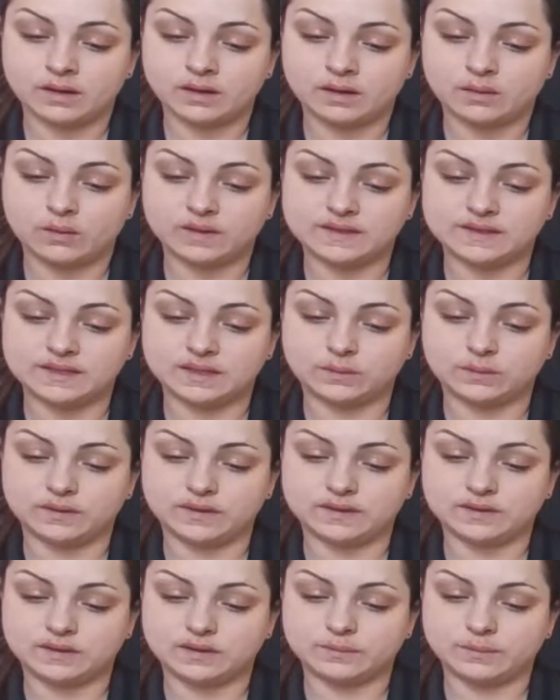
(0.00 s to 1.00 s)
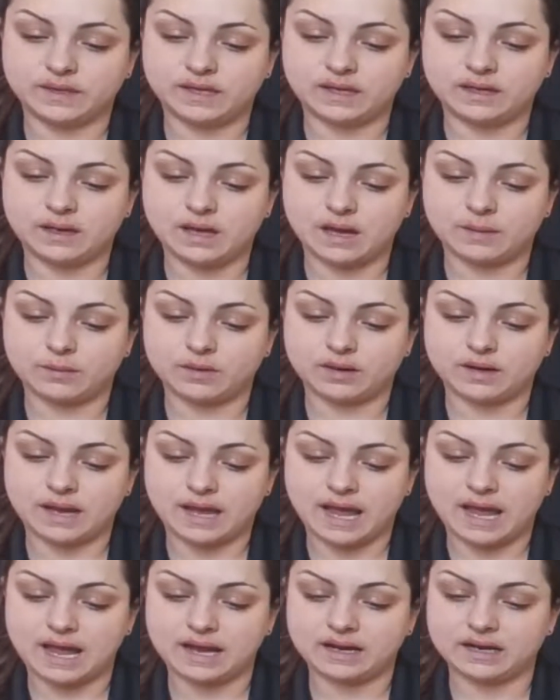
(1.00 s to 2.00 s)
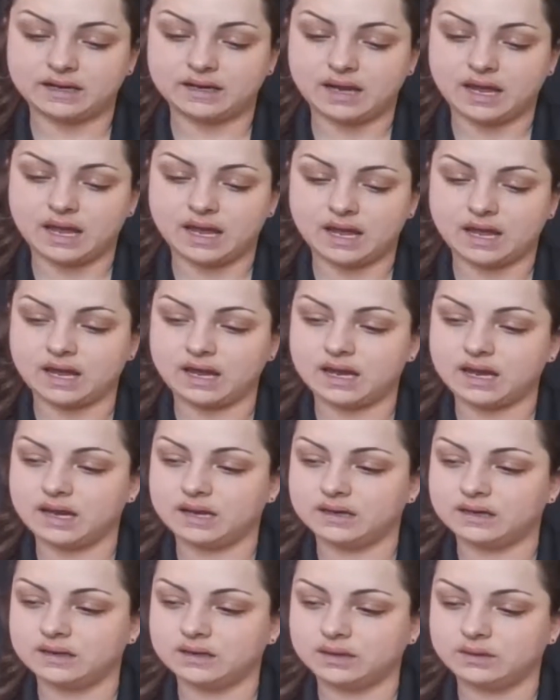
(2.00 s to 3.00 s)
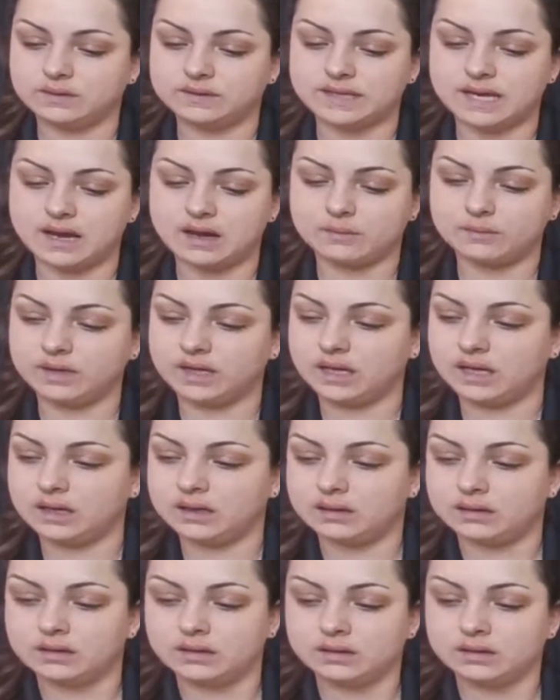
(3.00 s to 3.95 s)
Let's see what this could be. I'm going to add it, and you tell me.